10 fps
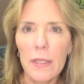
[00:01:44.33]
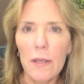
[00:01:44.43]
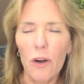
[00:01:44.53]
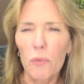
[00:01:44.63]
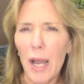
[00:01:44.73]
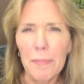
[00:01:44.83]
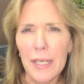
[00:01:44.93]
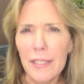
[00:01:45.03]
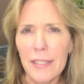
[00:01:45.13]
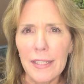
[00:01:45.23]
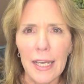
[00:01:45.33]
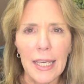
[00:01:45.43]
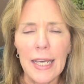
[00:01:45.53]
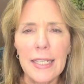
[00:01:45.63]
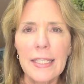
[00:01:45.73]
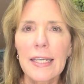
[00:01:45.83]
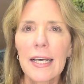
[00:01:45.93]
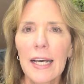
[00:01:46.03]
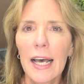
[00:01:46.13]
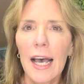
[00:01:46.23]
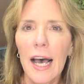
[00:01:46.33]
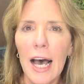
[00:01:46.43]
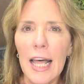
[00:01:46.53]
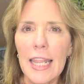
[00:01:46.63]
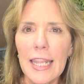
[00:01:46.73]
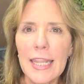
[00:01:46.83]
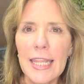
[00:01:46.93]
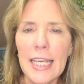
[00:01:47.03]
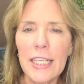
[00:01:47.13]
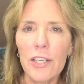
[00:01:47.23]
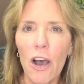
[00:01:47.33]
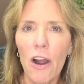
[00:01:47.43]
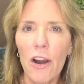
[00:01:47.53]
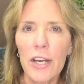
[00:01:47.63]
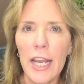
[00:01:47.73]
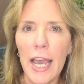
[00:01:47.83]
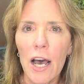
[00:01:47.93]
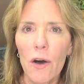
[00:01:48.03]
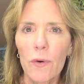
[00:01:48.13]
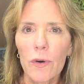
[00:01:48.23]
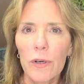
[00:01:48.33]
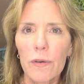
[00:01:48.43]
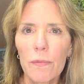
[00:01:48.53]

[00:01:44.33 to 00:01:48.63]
Rybelsus, I guess. These are now